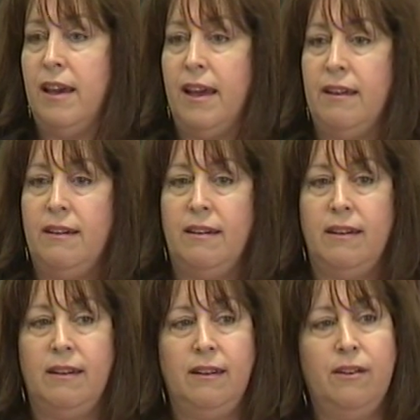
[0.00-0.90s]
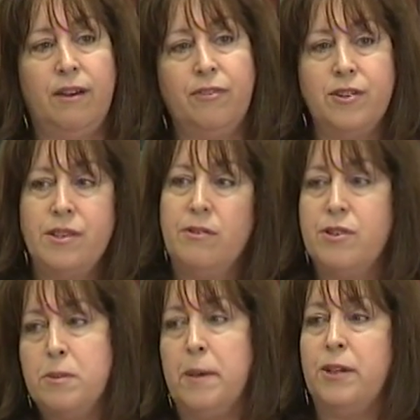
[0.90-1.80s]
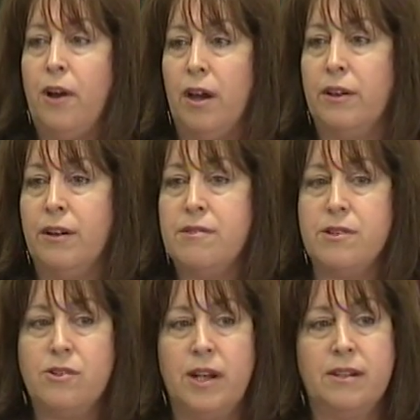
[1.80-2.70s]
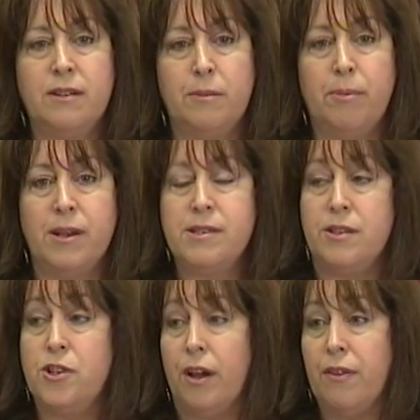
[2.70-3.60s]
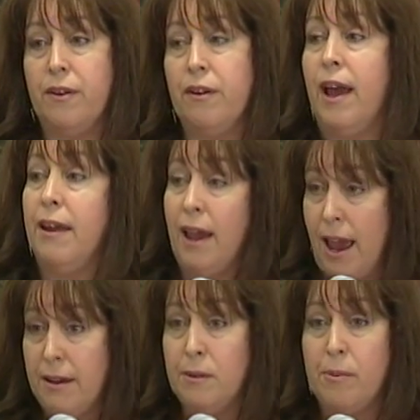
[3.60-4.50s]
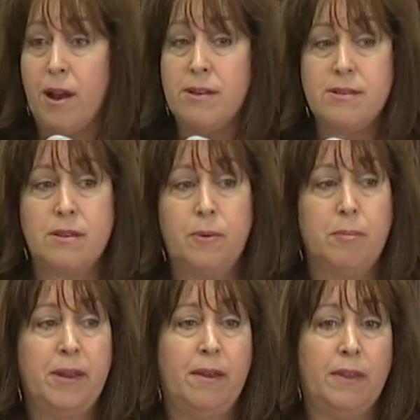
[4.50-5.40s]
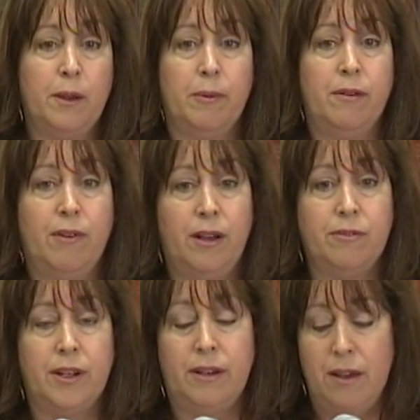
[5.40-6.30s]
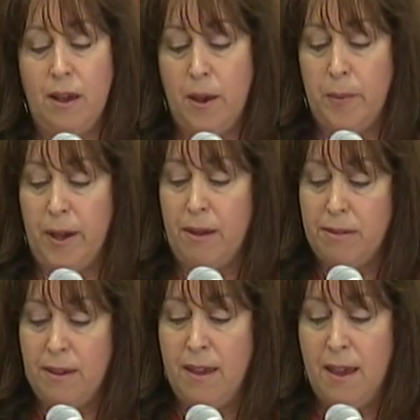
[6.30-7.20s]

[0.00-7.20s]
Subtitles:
And at first they were just big talkers and trying to impress each other and impress the women that they were involved with.